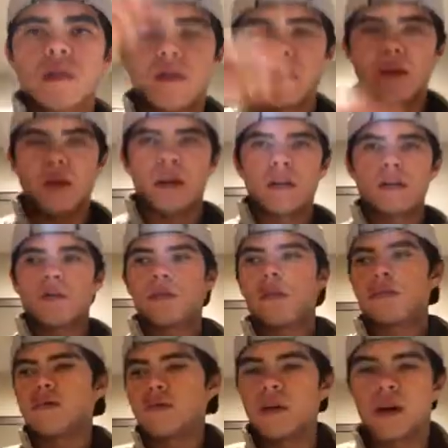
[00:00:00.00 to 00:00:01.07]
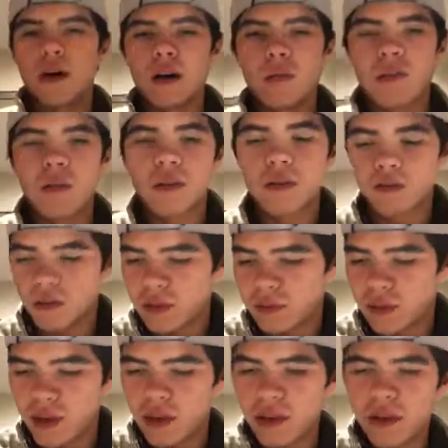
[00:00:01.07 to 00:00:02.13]
Okay, hi, welcome to
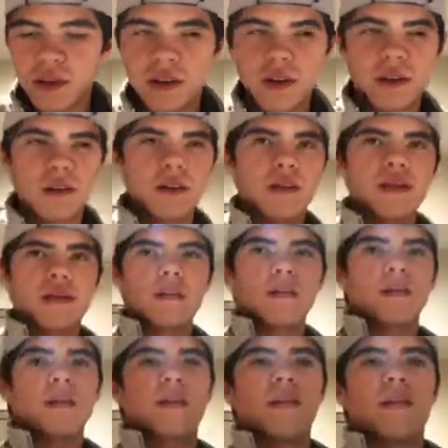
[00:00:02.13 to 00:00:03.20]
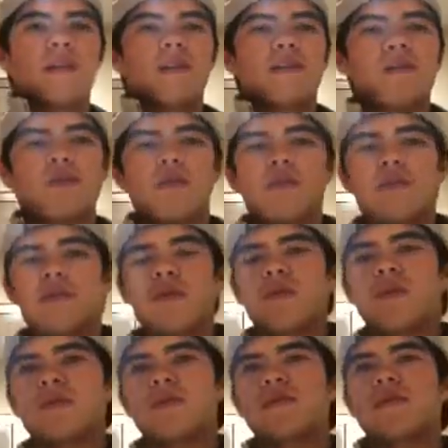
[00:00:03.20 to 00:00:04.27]
my Unit
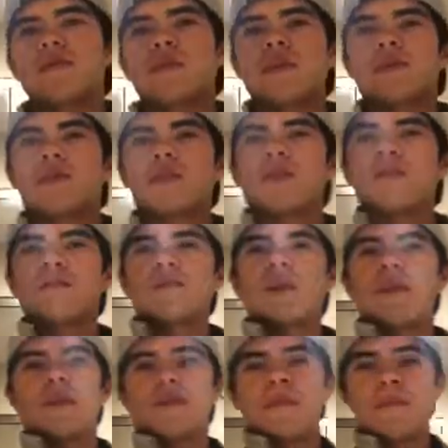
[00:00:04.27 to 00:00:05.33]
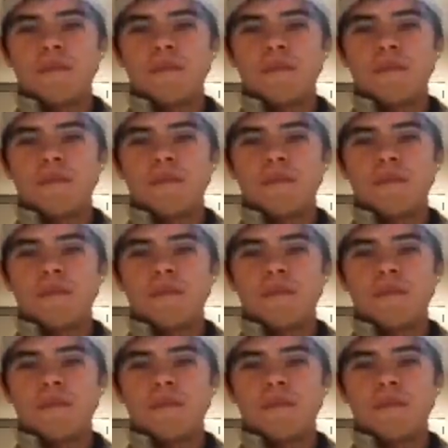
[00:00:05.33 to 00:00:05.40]
4 test corrections vlog.